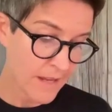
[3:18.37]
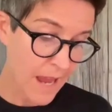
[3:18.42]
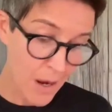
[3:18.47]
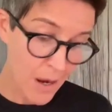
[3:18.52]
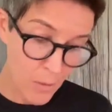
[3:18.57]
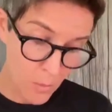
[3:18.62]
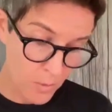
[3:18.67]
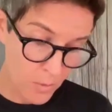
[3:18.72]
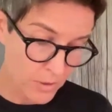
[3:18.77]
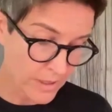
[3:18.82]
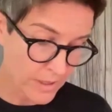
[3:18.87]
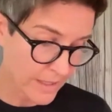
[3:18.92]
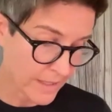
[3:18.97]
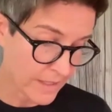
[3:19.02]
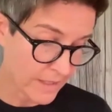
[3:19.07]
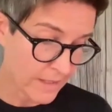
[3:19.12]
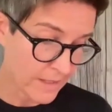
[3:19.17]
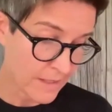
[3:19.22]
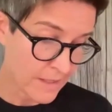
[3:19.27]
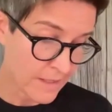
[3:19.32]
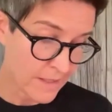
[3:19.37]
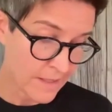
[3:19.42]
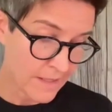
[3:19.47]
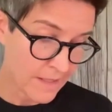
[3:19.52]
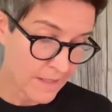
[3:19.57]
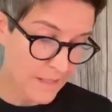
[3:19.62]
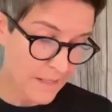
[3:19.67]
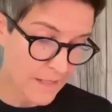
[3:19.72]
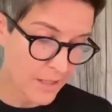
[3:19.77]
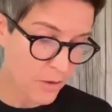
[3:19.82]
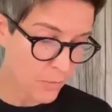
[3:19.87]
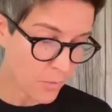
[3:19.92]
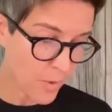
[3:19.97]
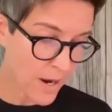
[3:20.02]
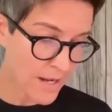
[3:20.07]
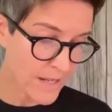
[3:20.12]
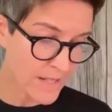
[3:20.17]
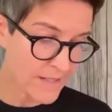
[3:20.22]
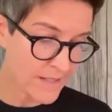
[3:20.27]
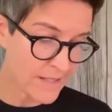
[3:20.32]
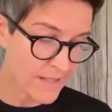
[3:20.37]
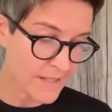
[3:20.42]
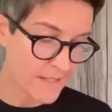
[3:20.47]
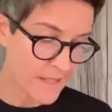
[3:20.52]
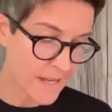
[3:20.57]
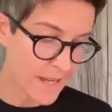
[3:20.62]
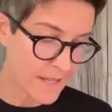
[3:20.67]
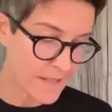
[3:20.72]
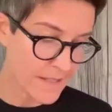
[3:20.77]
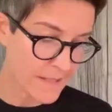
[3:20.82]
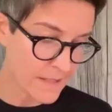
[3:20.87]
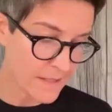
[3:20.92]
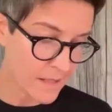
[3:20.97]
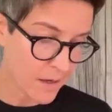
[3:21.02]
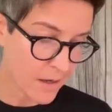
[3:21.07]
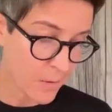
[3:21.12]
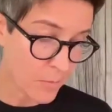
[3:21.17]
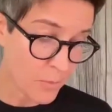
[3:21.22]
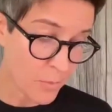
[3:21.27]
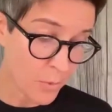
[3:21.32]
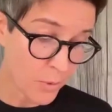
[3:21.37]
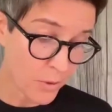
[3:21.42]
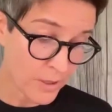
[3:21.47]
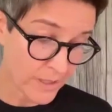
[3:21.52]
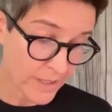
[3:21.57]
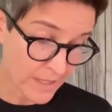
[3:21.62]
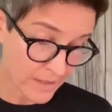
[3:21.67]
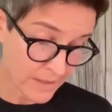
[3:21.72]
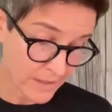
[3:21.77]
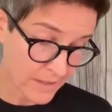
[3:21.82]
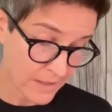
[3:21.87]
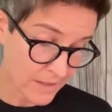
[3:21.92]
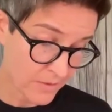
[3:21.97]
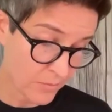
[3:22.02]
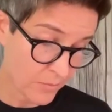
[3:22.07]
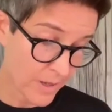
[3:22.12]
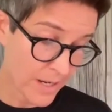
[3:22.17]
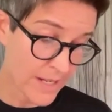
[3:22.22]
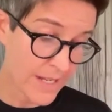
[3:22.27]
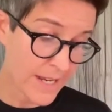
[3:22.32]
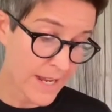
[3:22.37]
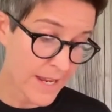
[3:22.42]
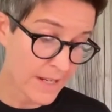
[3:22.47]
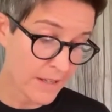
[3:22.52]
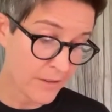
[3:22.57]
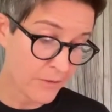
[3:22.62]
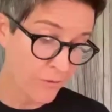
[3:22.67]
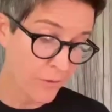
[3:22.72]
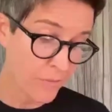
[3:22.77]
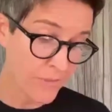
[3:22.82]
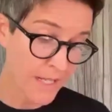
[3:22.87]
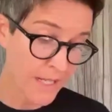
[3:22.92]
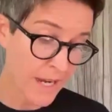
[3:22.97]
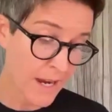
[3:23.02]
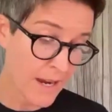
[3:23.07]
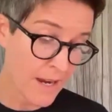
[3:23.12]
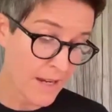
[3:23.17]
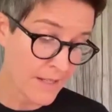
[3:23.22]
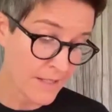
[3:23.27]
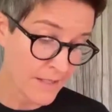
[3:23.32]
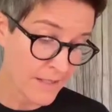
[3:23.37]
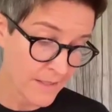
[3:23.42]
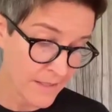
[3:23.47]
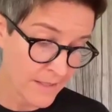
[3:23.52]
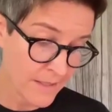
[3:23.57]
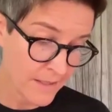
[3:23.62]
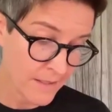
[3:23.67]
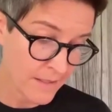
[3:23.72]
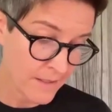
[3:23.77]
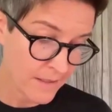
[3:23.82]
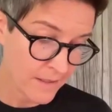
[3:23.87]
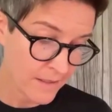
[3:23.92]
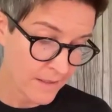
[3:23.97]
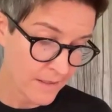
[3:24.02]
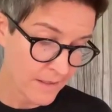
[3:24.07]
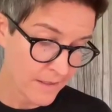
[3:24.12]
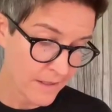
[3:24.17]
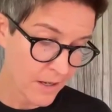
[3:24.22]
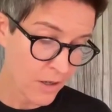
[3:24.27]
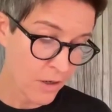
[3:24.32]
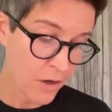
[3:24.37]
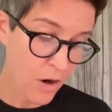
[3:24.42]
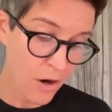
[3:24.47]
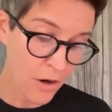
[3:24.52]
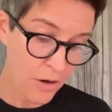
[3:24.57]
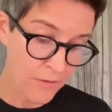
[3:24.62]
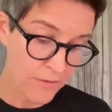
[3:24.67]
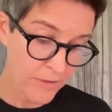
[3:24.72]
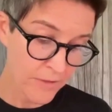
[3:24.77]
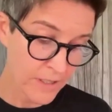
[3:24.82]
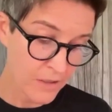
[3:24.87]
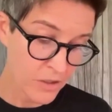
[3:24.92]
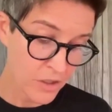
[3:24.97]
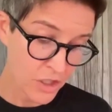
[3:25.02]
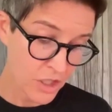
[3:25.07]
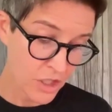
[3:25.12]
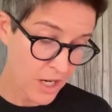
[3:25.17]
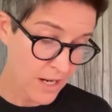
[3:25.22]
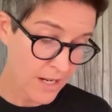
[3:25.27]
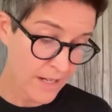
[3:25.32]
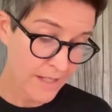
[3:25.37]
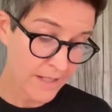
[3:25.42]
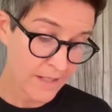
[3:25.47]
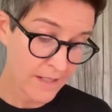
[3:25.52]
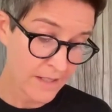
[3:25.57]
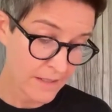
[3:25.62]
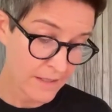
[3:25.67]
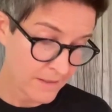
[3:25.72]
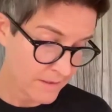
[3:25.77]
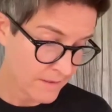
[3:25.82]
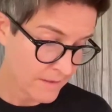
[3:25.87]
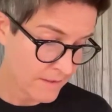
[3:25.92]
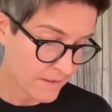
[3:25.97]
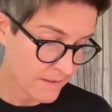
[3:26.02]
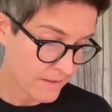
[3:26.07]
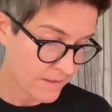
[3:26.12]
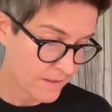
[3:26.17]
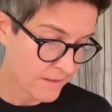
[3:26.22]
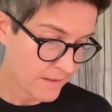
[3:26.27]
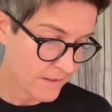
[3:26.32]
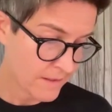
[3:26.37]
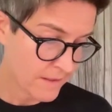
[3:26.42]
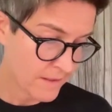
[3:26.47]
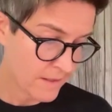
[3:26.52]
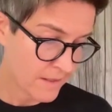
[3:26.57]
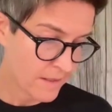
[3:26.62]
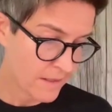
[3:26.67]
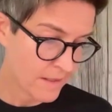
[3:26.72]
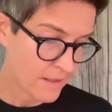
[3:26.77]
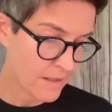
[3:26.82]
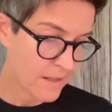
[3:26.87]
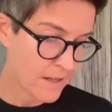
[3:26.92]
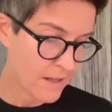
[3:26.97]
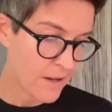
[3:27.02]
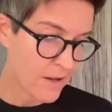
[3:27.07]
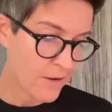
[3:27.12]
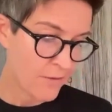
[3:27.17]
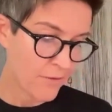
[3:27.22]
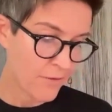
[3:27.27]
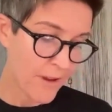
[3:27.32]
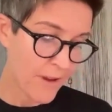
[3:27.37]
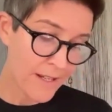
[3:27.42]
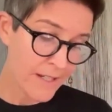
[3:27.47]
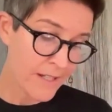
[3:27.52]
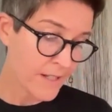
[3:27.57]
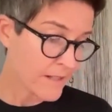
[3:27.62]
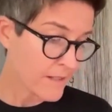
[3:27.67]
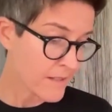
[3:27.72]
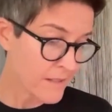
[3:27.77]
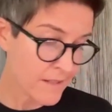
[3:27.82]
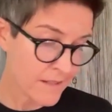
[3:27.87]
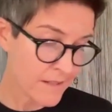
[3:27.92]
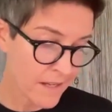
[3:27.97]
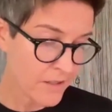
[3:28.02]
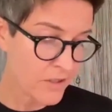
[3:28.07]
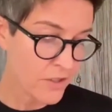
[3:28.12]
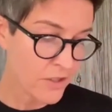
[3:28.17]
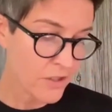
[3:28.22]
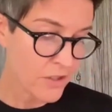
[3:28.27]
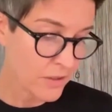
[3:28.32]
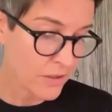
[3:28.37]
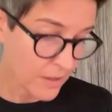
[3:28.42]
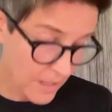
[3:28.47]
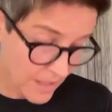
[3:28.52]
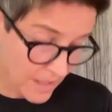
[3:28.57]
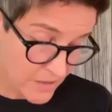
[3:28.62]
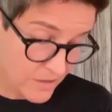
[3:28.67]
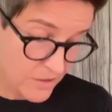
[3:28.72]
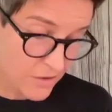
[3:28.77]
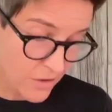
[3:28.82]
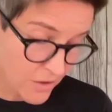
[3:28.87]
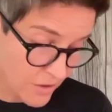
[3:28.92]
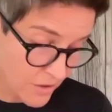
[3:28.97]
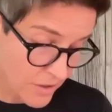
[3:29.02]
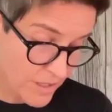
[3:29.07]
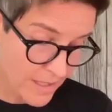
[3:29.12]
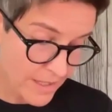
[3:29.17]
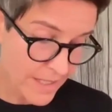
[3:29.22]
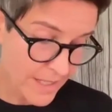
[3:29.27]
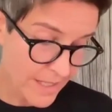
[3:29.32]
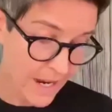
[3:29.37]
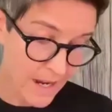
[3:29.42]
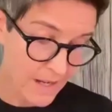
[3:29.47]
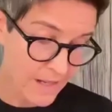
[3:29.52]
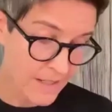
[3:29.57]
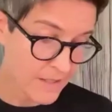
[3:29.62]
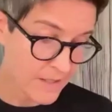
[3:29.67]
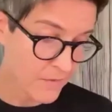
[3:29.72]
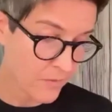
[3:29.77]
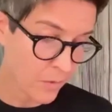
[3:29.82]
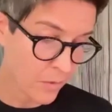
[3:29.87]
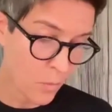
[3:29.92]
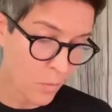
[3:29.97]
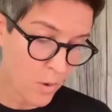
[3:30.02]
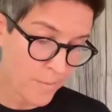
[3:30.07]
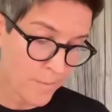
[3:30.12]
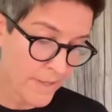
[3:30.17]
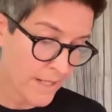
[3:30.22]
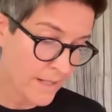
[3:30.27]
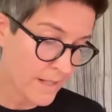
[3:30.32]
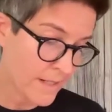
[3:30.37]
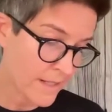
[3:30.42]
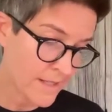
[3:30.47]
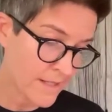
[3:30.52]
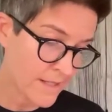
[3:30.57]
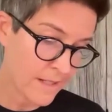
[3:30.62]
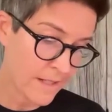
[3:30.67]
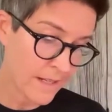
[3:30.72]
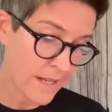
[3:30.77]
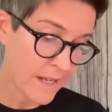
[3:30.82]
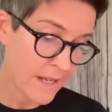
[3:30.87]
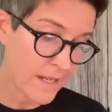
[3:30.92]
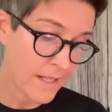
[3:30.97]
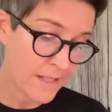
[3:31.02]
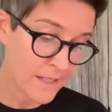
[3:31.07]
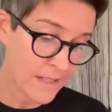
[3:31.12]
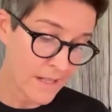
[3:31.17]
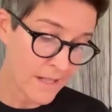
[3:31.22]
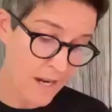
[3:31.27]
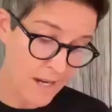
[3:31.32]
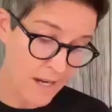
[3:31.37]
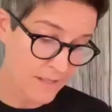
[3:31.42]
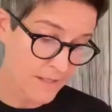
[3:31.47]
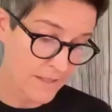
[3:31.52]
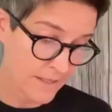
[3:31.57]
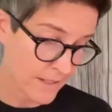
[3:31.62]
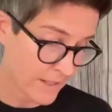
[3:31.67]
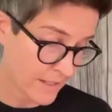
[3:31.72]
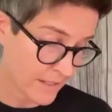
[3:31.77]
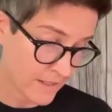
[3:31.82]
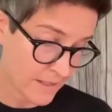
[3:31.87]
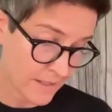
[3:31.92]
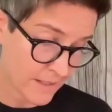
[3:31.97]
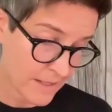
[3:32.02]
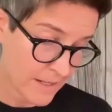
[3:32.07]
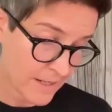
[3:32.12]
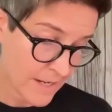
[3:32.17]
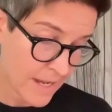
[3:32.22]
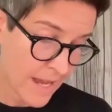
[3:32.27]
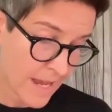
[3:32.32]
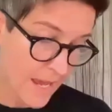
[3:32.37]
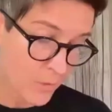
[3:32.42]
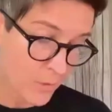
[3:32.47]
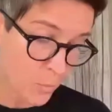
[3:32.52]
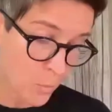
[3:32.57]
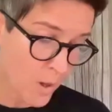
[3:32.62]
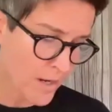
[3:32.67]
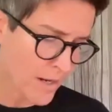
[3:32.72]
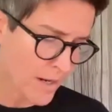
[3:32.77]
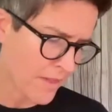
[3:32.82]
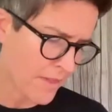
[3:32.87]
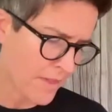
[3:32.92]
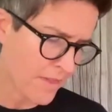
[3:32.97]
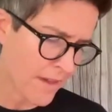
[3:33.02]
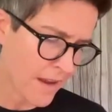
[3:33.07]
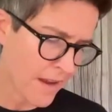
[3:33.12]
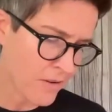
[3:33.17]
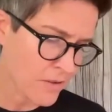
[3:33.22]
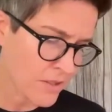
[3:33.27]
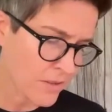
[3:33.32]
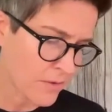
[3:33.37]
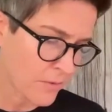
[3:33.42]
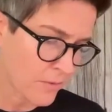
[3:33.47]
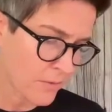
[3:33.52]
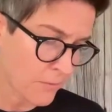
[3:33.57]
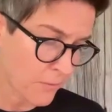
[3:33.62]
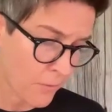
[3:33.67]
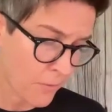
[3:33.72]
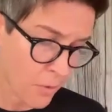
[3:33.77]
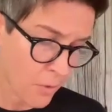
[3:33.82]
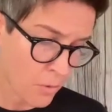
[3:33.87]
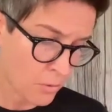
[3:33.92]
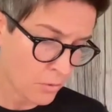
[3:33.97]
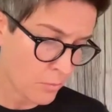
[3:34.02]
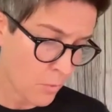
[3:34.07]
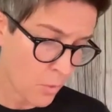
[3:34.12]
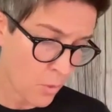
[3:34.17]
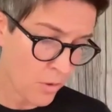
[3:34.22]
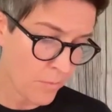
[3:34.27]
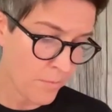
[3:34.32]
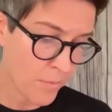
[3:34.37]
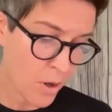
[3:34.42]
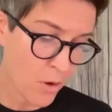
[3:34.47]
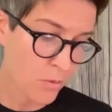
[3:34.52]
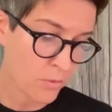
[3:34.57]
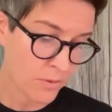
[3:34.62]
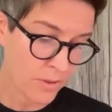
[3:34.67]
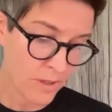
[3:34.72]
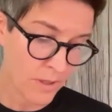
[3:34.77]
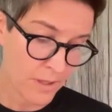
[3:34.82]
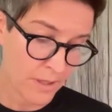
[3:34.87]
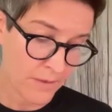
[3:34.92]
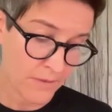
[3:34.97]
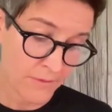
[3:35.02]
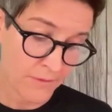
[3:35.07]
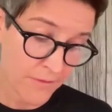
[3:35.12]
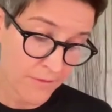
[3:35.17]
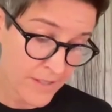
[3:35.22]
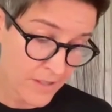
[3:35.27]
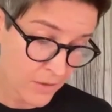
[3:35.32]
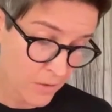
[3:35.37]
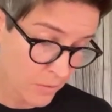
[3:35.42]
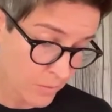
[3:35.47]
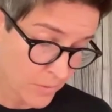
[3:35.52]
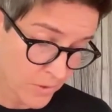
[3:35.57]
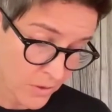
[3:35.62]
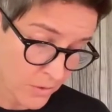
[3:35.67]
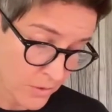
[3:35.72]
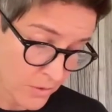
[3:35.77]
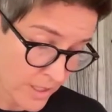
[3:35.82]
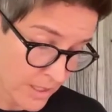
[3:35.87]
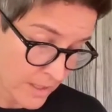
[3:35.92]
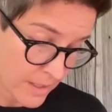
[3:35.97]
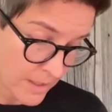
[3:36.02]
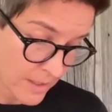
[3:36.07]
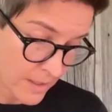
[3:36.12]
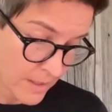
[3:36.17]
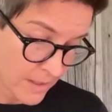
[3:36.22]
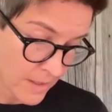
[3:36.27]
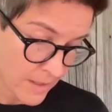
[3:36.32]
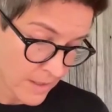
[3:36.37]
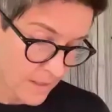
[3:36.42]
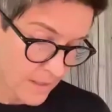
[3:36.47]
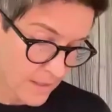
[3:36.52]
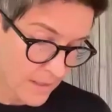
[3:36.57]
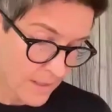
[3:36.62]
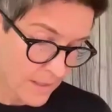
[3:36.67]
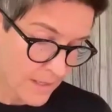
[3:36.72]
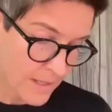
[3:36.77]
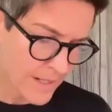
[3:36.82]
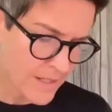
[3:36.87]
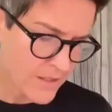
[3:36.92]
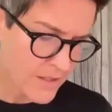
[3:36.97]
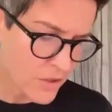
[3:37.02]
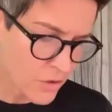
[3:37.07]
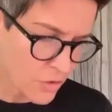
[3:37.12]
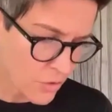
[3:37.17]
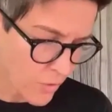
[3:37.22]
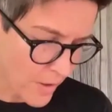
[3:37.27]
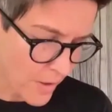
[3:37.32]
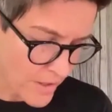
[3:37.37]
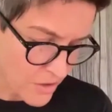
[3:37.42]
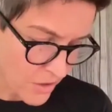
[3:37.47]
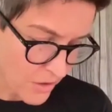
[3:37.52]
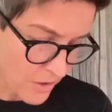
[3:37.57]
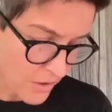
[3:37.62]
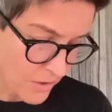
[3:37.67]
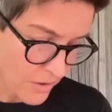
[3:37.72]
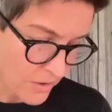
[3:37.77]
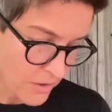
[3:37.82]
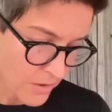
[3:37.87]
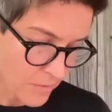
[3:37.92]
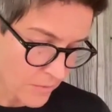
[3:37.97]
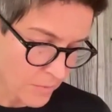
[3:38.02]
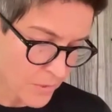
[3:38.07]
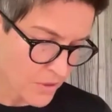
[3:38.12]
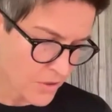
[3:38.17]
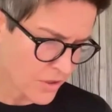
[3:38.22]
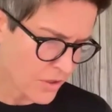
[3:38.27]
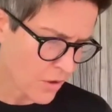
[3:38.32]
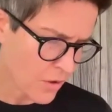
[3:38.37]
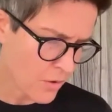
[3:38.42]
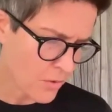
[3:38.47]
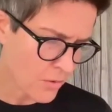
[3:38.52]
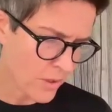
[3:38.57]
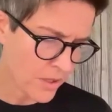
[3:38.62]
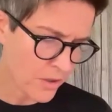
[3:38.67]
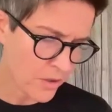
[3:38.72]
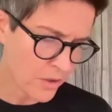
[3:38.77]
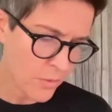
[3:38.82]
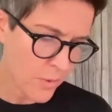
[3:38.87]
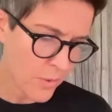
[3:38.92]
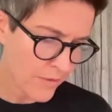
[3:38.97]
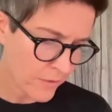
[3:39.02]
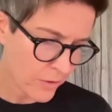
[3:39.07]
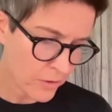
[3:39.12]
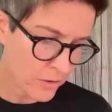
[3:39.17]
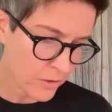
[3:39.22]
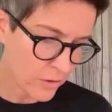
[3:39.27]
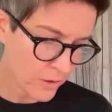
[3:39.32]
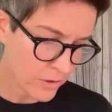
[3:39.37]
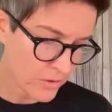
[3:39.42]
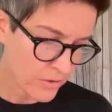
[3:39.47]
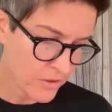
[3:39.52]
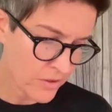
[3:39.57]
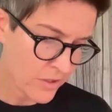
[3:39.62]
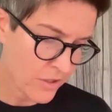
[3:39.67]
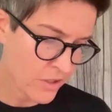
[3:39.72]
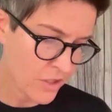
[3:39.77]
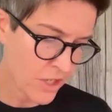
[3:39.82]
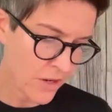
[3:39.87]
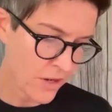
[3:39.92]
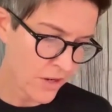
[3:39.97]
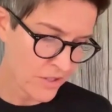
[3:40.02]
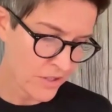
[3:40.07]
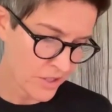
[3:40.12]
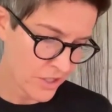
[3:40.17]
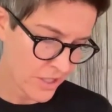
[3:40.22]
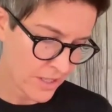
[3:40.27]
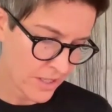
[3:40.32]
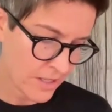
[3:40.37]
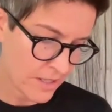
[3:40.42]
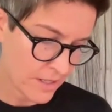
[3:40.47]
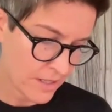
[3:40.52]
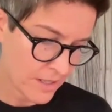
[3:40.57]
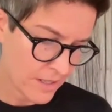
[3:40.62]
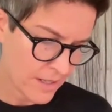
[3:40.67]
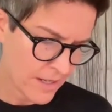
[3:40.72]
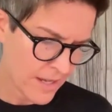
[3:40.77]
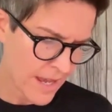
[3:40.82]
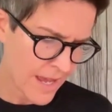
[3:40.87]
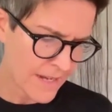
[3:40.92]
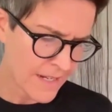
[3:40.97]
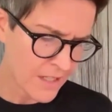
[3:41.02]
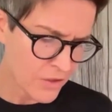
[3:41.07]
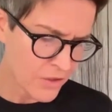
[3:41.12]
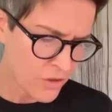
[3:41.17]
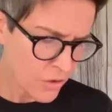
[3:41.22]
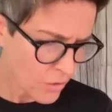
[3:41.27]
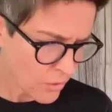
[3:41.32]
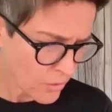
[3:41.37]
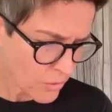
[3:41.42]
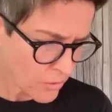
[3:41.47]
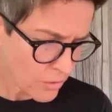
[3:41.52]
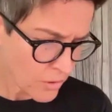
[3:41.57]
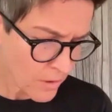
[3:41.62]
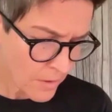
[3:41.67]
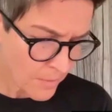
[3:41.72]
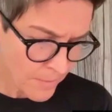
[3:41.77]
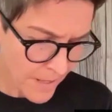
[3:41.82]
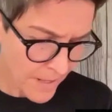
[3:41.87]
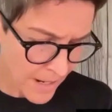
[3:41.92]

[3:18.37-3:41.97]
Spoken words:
Outwardly, it arises as a brilliance radiating from the eyes, a carving shine. Finding such luster in the eyes of a woman is an intoxicant and one a thousandfold more potent than physical beauty. It is a treasure bestowed on whoever learns to cherish it, an eternal